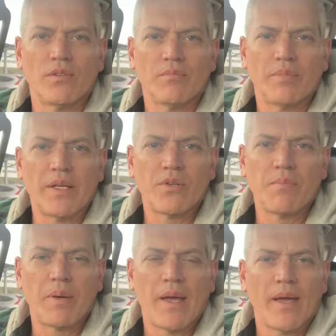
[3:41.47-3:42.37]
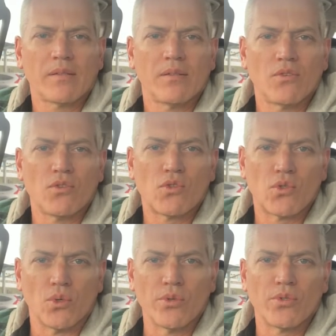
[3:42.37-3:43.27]
battery-packed
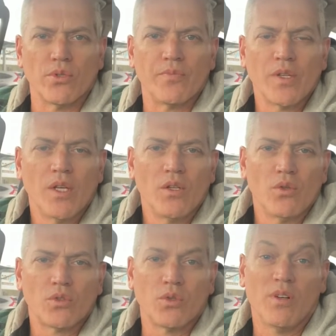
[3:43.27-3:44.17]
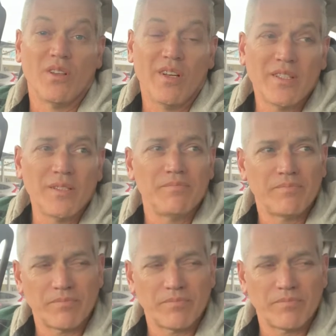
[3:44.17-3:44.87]
sawzall. Look, do I like it?